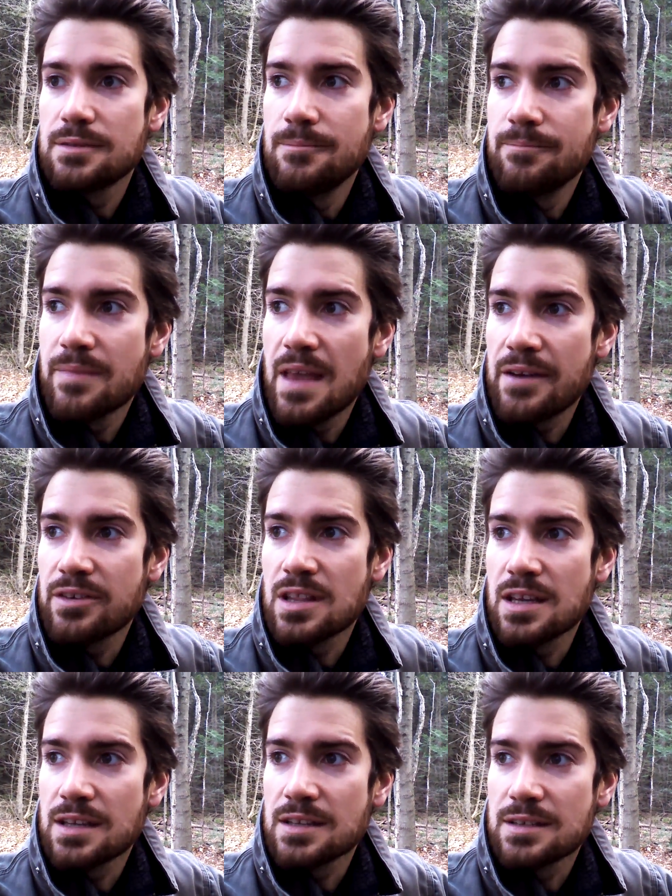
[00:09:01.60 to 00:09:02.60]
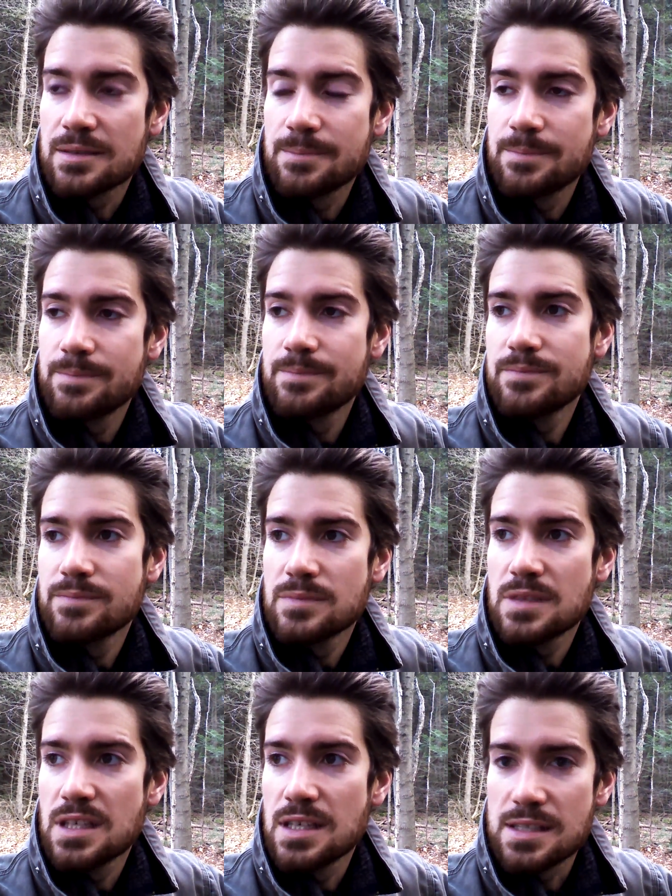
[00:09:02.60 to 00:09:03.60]
Everything
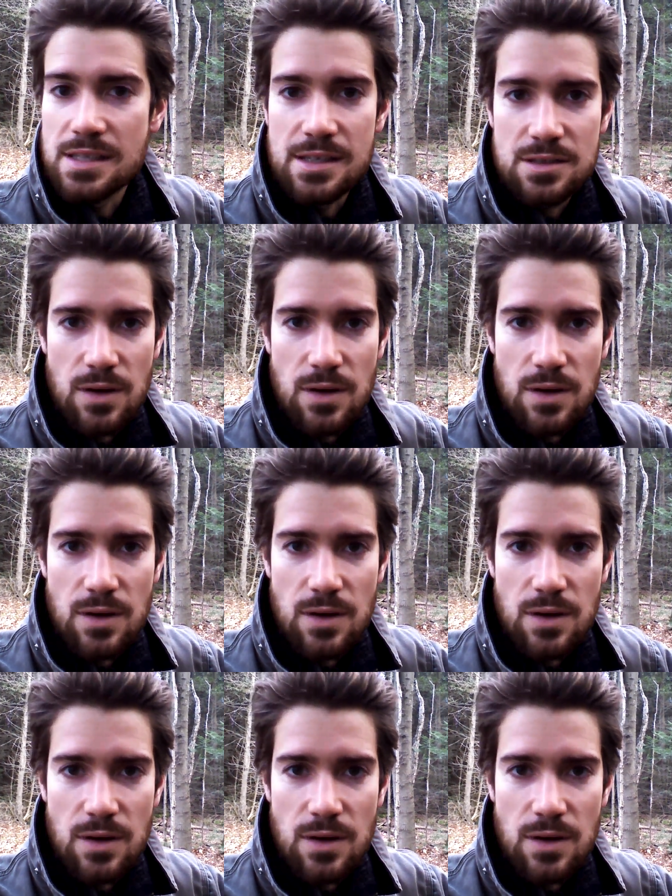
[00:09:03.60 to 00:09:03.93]
is in its right